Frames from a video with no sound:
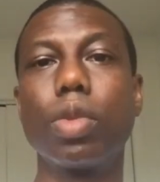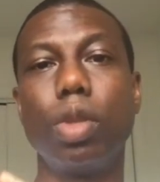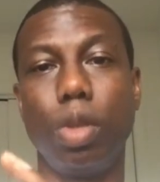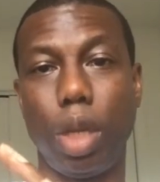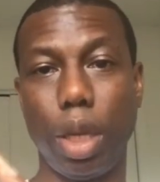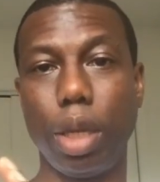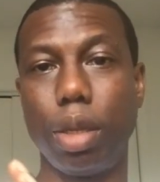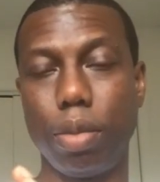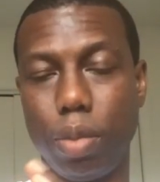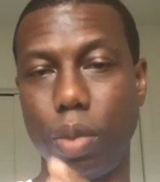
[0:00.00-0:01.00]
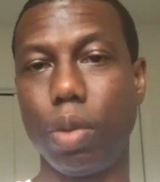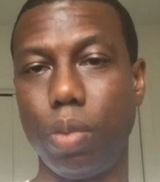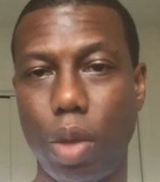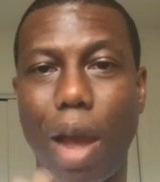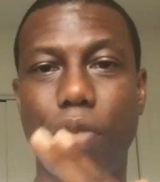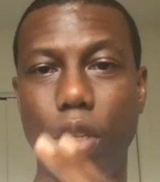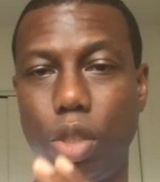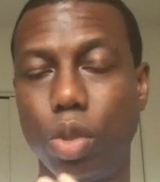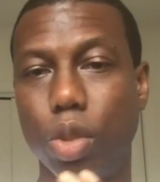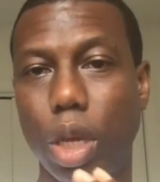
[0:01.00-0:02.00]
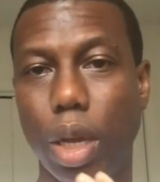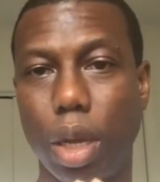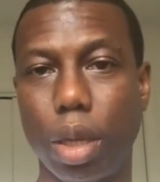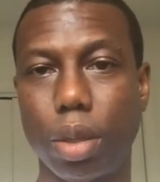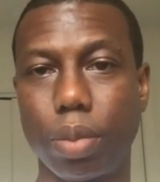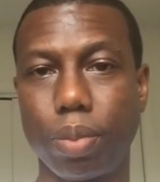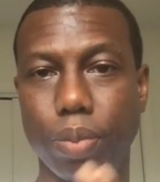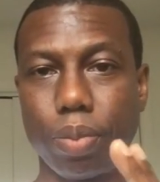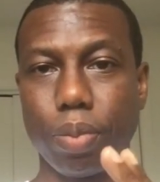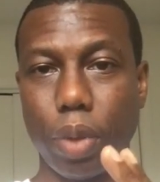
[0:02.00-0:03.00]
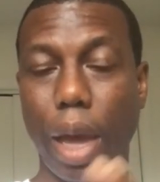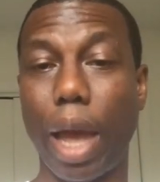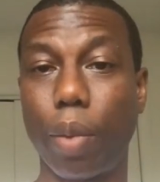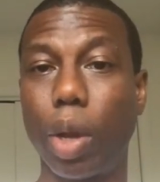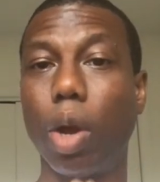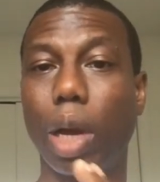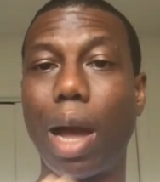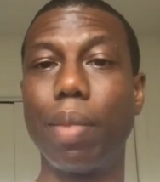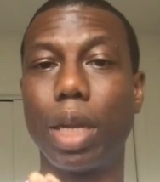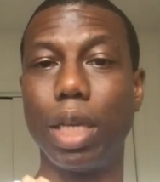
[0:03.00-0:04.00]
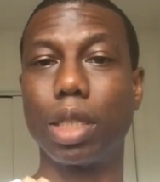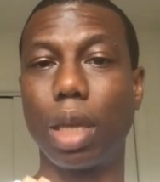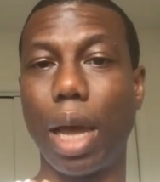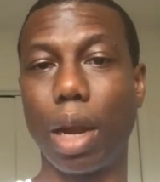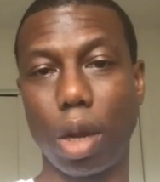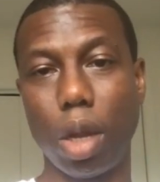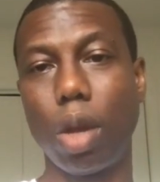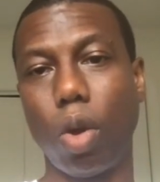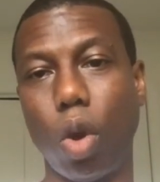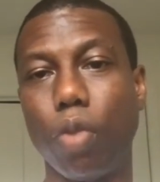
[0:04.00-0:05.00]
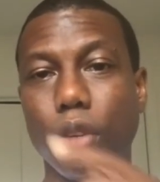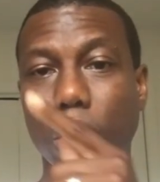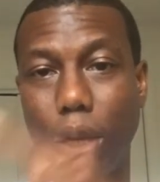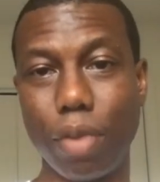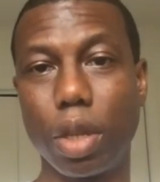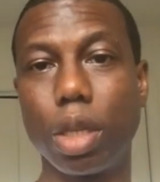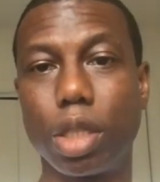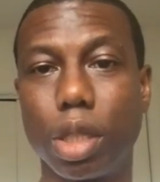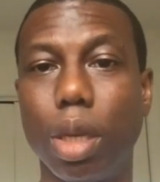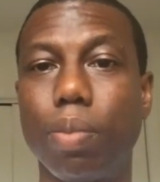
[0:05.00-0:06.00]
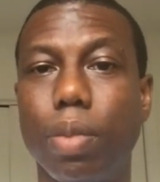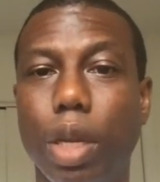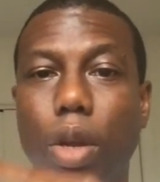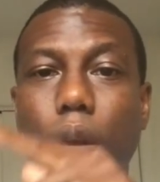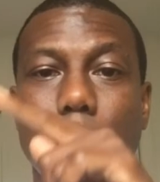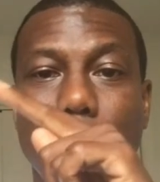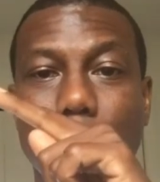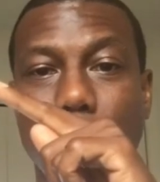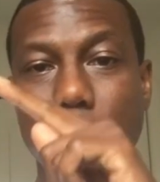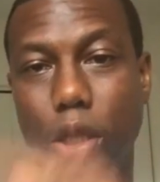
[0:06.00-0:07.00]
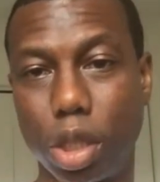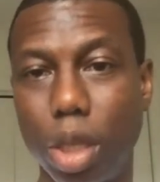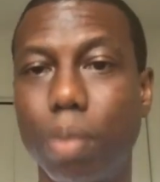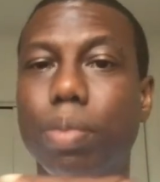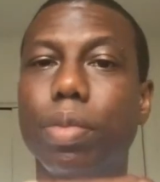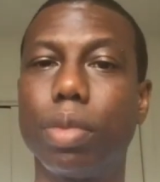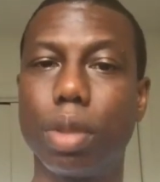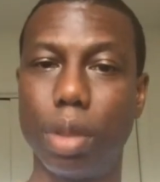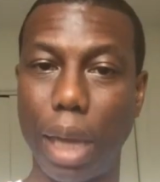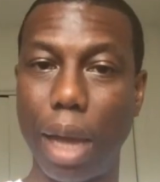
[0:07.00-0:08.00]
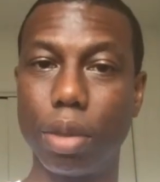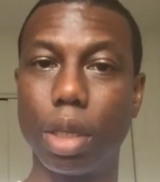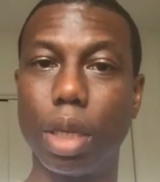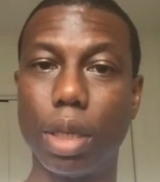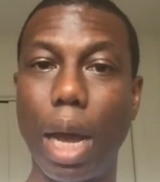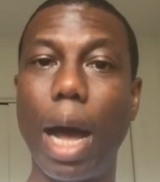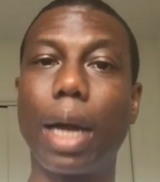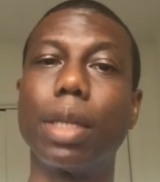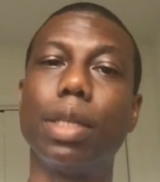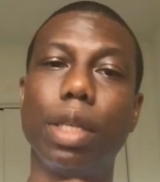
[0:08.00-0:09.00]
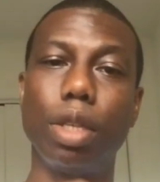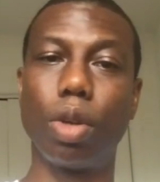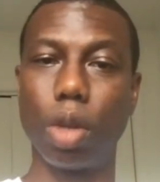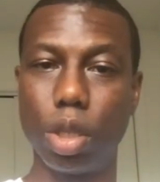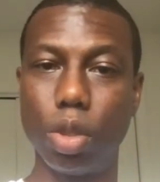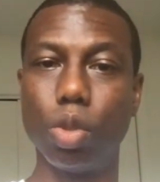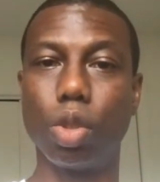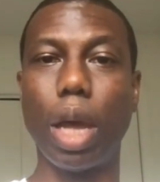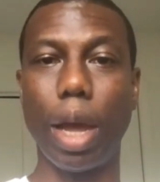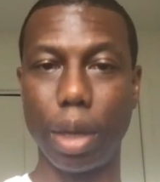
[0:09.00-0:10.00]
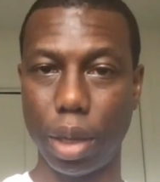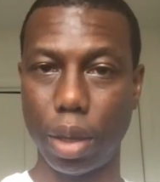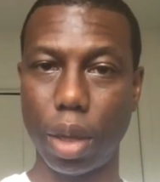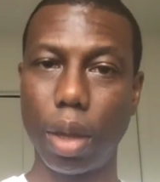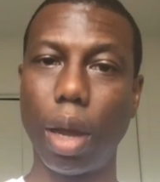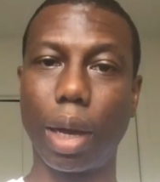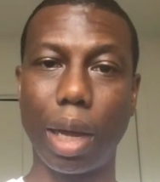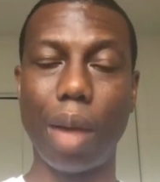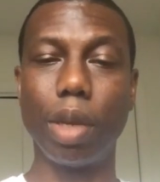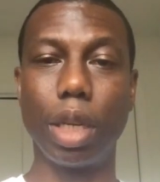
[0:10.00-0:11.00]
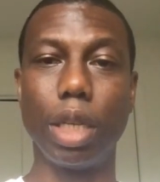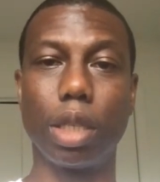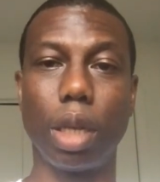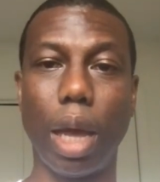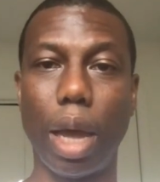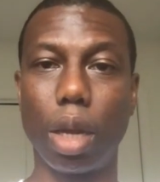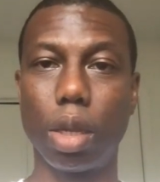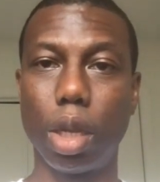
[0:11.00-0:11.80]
You have to use the gangway or accommodation ladder. Or if you're leaving the ship, in order to get from the ship down to the dock, then you're going to use that accommodation ladder.